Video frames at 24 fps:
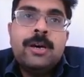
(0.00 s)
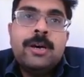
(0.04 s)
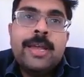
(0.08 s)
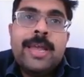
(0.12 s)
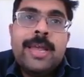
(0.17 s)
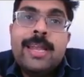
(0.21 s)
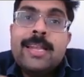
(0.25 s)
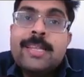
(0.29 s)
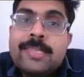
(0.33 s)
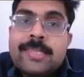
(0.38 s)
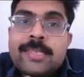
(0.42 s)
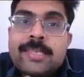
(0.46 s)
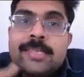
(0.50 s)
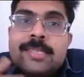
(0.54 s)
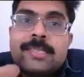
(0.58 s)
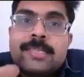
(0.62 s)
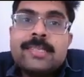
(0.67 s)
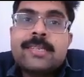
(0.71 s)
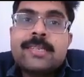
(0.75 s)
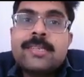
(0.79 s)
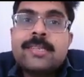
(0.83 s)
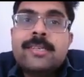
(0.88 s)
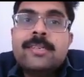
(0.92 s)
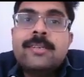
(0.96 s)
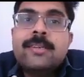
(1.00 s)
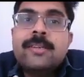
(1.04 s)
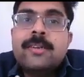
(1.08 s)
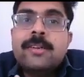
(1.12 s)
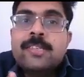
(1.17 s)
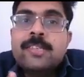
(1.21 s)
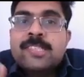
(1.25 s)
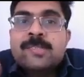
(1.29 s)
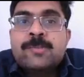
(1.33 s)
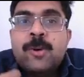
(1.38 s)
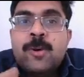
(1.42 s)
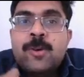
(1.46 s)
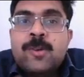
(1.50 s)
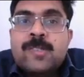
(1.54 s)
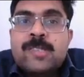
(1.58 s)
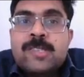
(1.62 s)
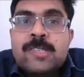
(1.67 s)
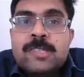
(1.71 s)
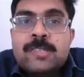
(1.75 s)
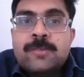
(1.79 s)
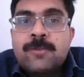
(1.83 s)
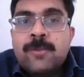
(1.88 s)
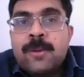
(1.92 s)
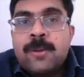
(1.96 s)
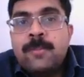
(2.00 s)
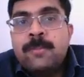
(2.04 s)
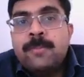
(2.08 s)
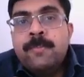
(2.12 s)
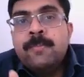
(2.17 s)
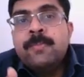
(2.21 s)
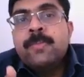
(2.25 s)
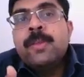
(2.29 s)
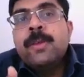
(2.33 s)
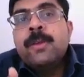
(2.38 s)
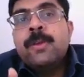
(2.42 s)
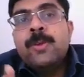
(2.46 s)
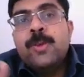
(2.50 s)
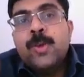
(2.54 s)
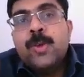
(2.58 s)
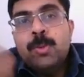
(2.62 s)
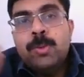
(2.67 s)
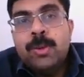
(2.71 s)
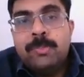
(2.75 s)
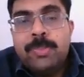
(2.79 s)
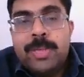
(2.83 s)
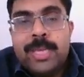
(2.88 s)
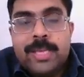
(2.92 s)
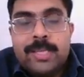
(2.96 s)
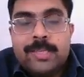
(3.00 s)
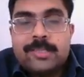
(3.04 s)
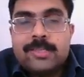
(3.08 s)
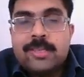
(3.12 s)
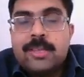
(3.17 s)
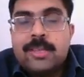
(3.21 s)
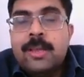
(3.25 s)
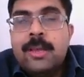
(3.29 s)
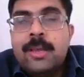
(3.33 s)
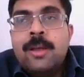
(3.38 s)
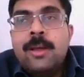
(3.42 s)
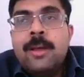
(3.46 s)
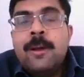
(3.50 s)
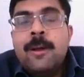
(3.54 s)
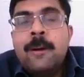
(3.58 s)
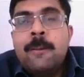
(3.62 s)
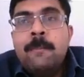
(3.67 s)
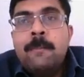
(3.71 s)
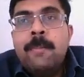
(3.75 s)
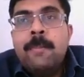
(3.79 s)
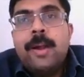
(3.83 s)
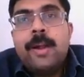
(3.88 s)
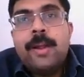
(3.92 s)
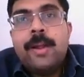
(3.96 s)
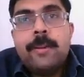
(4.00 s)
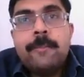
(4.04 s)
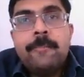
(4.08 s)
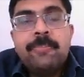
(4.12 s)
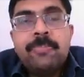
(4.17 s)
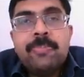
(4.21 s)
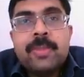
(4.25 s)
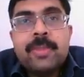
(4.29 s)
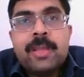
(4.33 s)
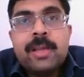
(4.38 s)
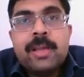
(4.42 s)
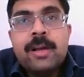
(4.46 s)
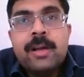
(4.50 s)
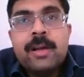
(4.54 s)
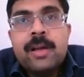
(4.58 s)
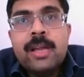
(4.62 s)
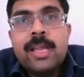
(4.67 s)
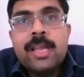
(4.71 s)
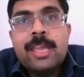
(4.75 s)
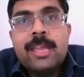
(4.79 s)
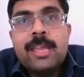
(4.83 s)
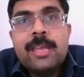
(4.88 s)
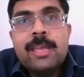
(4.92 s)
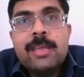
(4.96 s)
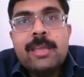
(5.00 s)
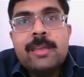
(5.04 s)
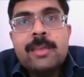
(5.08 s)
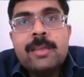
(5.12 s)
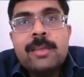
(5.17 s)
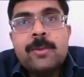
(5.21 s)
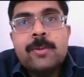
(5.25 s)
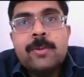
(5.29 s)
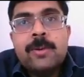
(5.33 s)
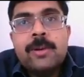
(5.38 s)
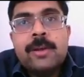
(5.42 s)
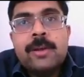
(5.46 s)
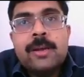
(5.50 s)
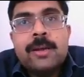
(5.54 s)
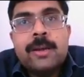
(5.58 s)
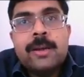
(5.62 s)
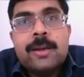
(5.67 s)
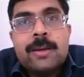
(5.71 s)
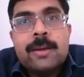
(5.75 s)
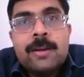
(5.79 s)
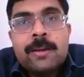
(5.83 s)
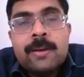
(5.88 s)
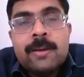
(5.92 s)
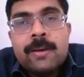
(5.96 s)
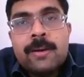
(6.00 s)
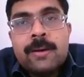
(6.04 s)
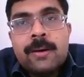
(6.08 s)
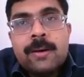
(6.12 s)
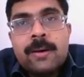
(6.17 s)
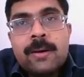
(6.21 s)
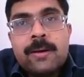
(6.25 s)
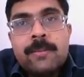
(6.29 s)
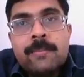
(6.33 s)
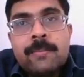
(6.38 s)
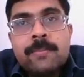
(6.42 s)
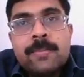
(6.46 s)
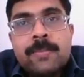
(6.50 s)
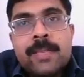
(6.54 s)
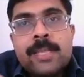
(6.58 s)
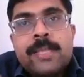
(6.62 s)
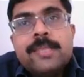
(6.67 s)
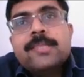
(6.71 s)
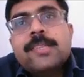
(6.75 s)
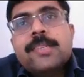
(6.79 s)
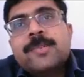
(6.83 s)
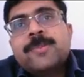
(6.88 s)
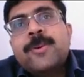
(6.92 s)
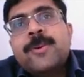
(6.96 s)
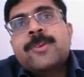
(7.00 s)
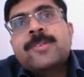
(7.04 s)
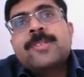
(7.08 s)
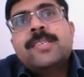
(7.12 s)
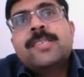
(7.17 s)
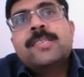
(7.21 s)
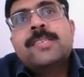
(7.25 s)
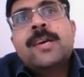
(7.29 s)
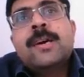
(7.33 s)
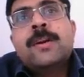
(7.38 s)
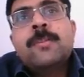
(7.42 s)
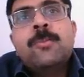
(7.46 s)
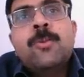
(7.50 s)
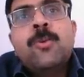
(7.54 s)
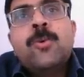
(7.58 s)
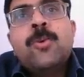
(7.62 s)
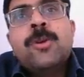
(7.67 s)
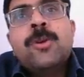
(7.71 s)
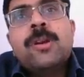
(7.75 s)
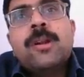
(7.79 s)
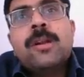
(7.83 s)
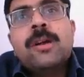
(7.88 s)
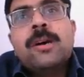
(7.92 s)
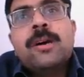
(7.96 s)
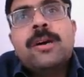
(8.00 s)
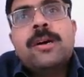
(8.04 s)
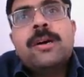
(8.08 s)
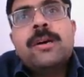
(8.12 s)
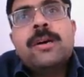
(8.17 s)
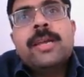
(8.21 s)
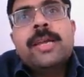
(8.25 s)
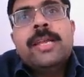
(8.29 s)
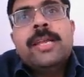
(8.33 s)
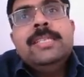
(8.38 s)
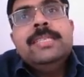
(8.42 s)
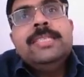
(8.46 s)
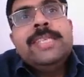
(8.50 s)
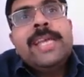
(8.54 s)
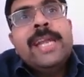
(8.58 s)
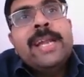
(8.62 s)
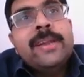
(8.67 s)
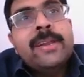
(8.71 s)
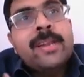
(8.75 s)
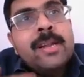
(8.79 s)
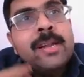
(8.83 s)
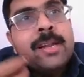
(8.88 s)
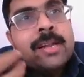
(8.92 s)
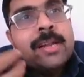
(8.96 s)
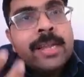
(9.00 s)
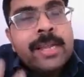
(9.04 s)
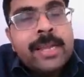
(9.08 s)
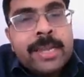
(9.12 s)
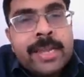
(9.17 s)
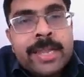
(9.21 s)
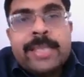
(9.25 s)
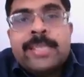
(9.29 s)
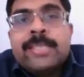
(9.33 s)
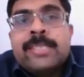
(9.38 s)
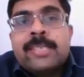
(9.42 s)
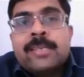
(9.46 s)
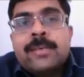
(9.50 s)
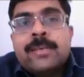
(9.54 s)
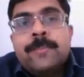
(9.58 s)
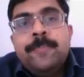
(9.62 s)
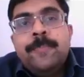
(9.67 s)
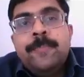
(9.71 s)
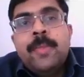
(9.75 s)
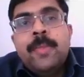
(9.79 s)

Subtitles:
elicit certain responses from human beings. But uh, you know these responses are more in general in nature,